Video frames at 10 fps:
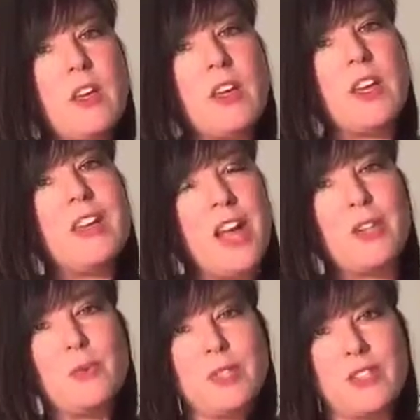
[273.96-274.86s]

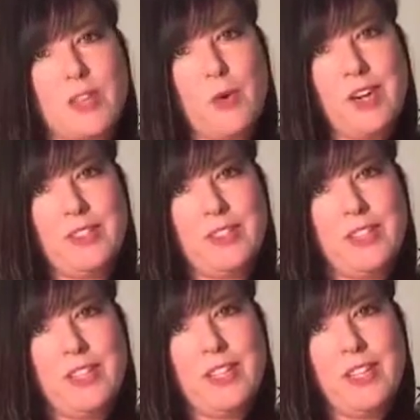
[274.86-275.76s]
connect with someone
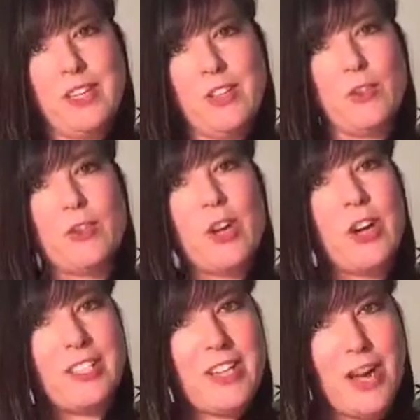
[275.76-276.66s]
in those
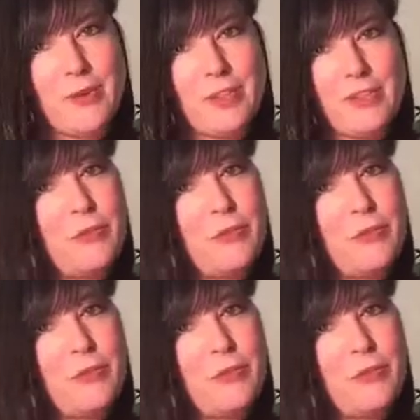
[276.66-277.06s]
darkest hours.